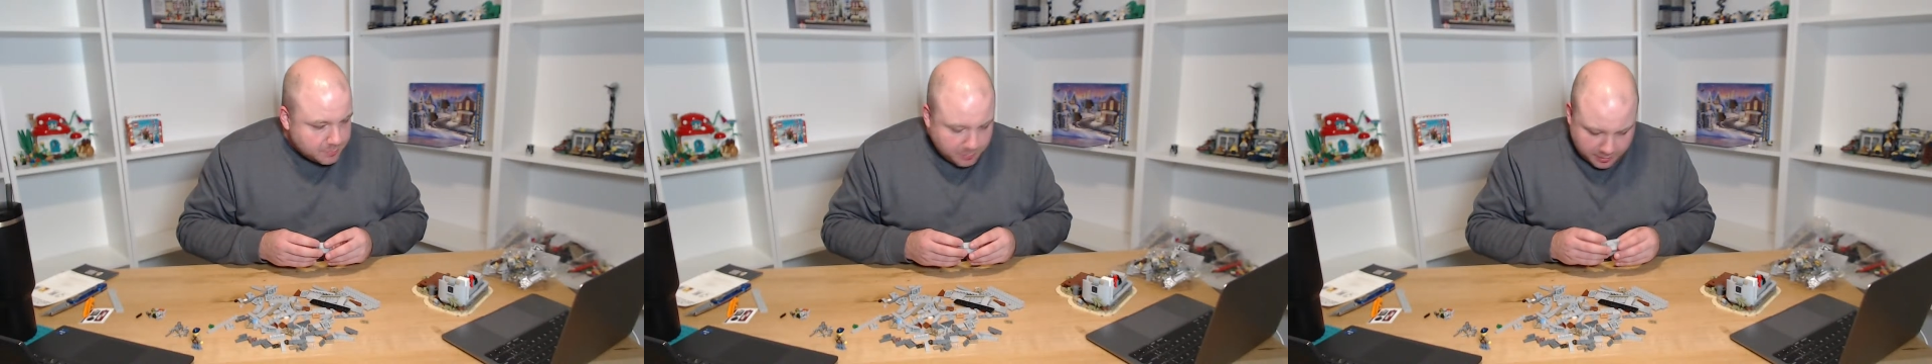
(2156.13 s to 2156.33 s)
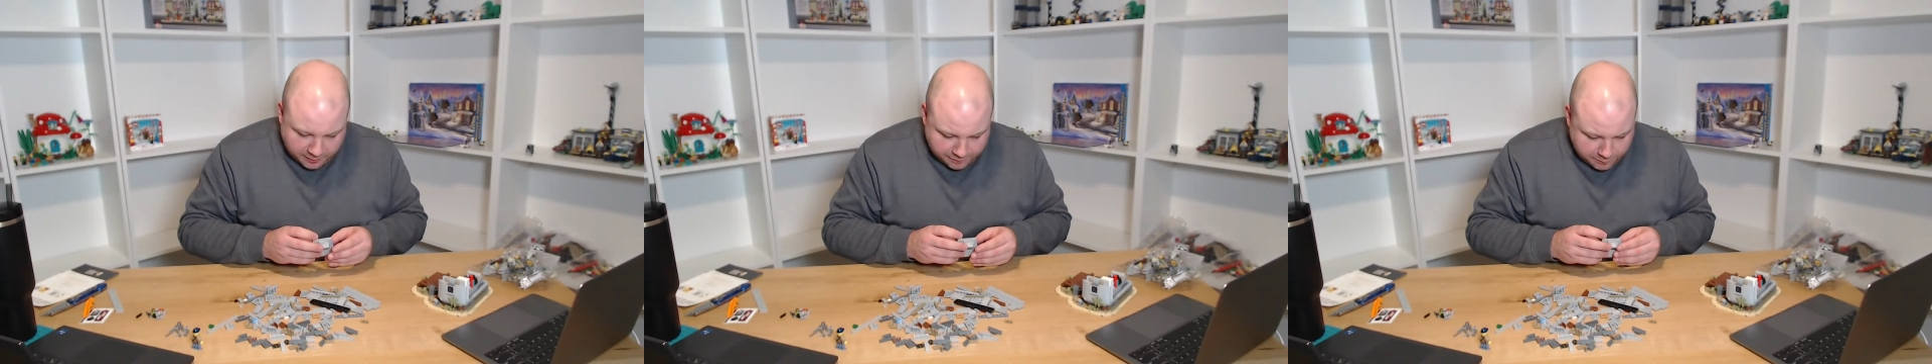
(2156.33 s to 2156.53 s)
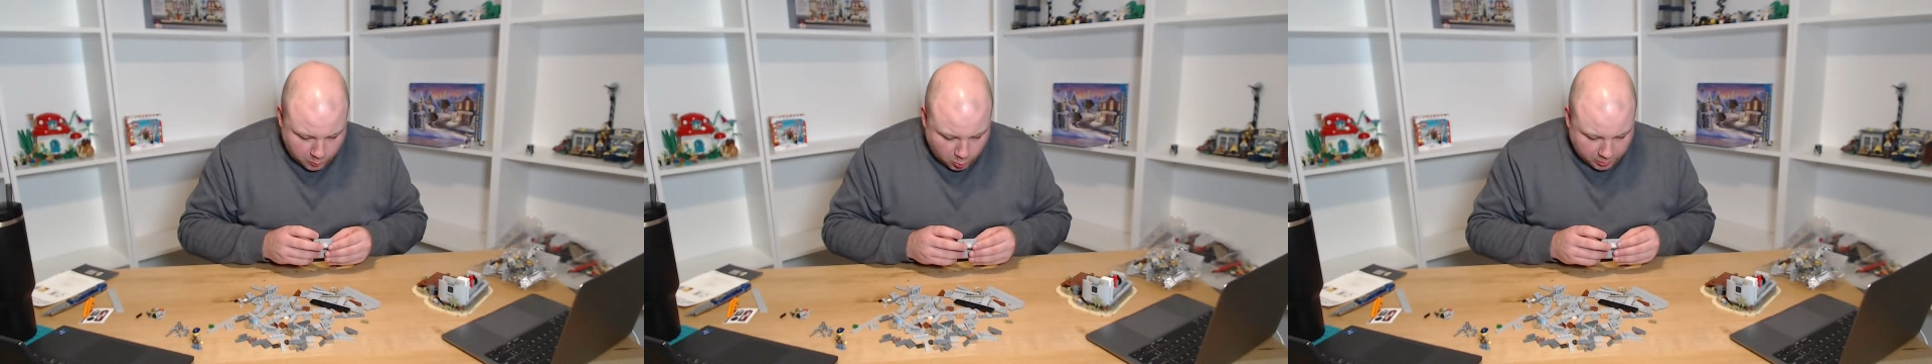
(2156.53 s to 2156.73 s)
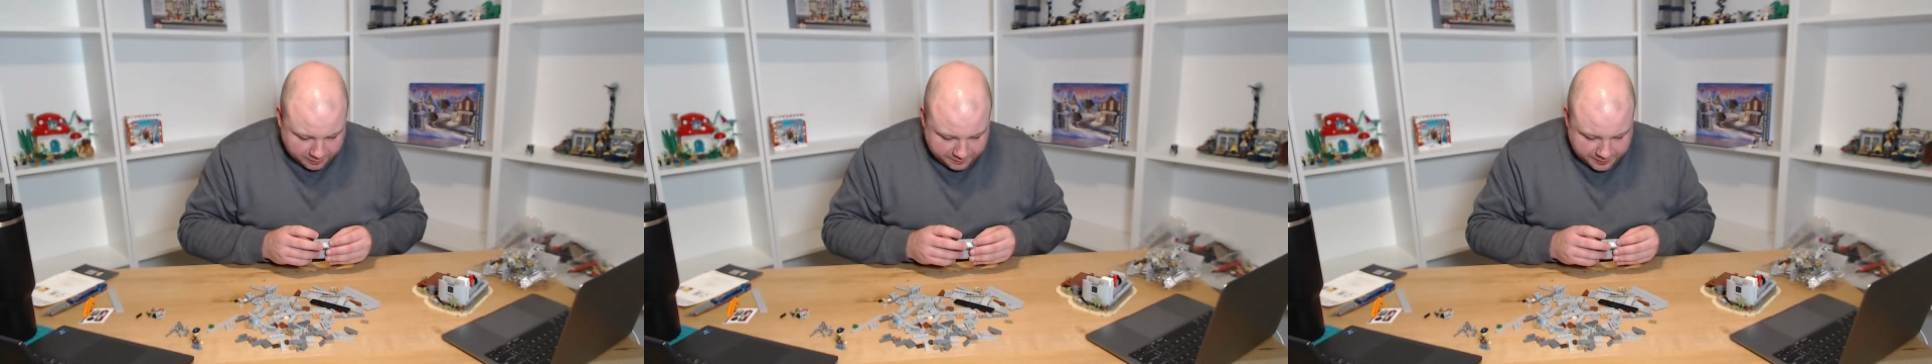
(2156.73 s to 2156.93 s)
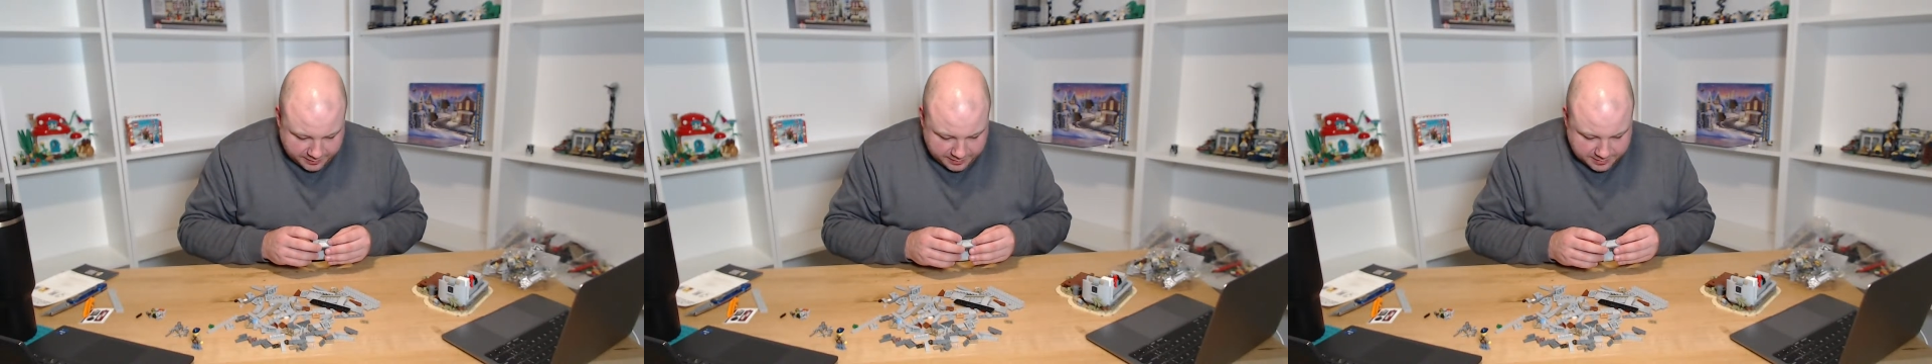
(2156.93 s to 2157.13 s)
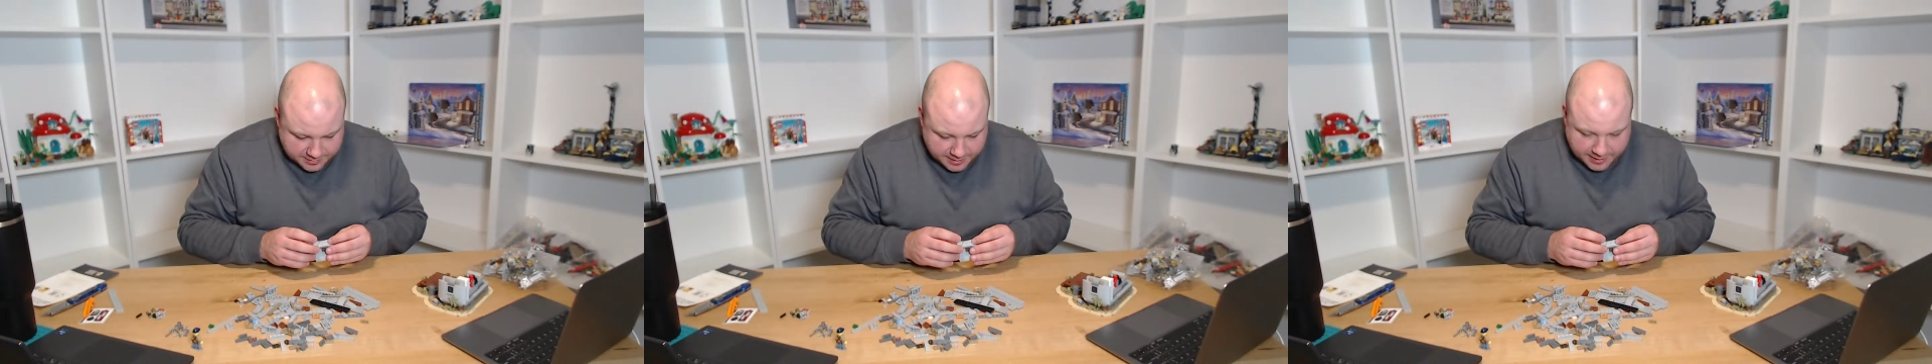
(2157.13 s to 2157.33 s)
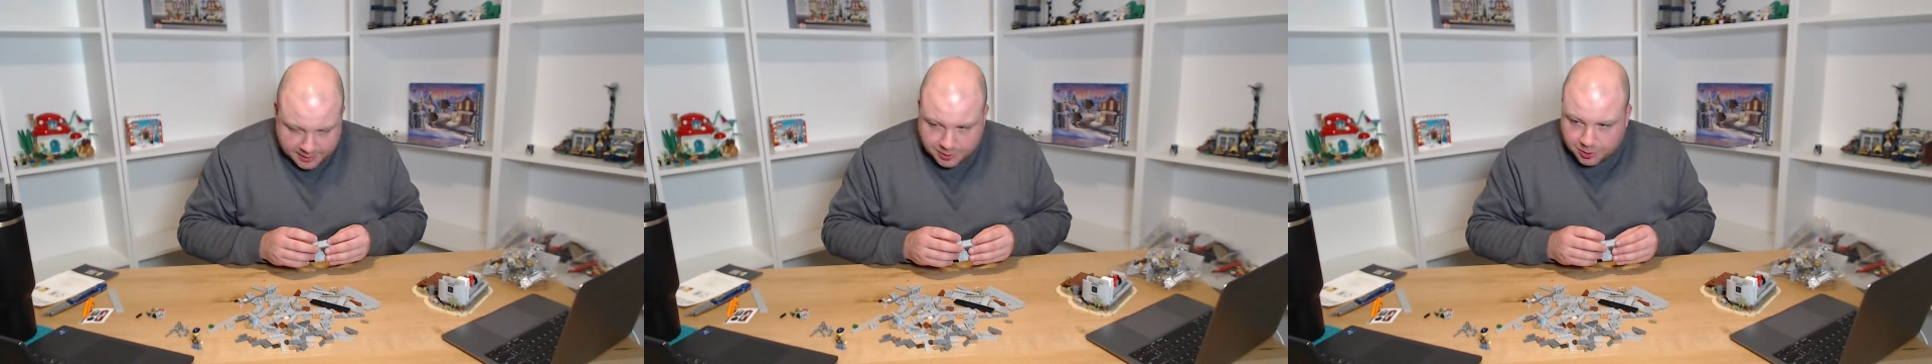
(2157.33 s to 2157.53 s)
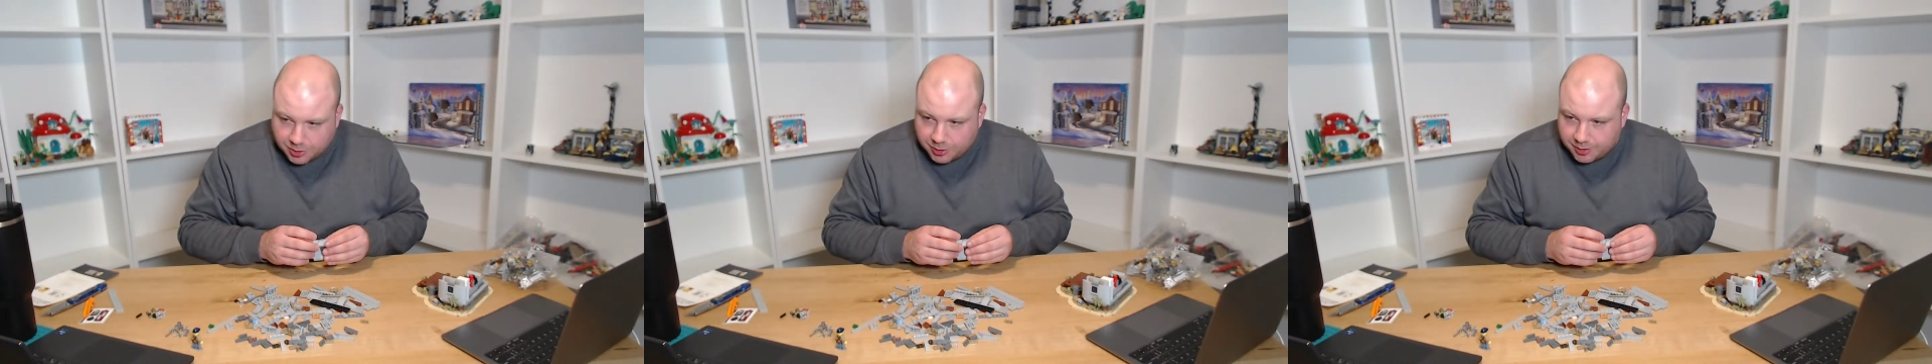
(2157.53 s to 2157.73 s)
but if more of these
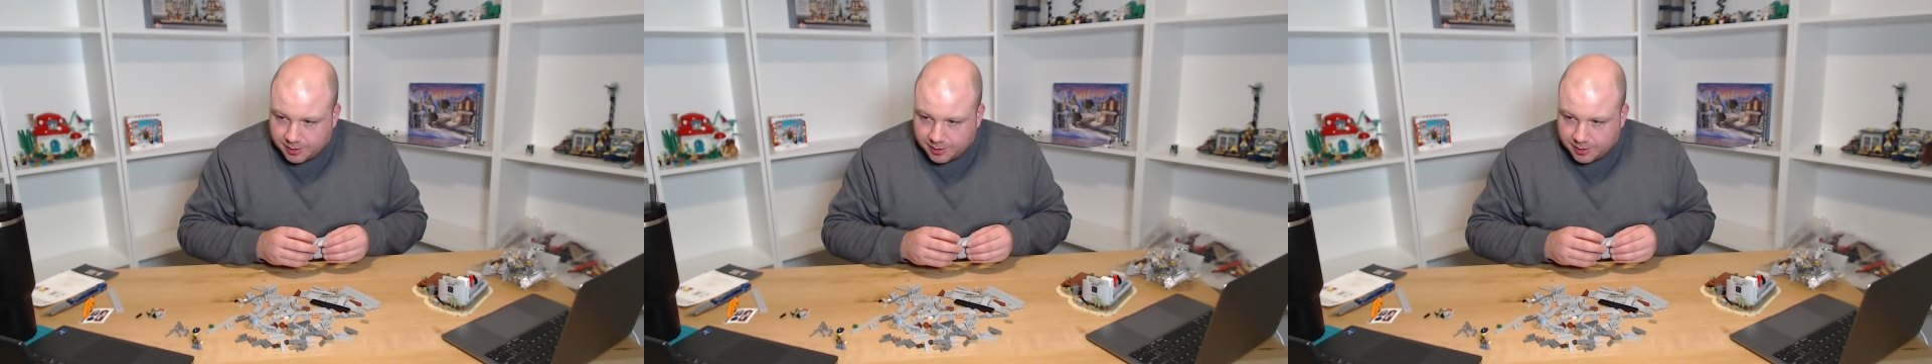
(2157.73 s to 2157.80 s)
enter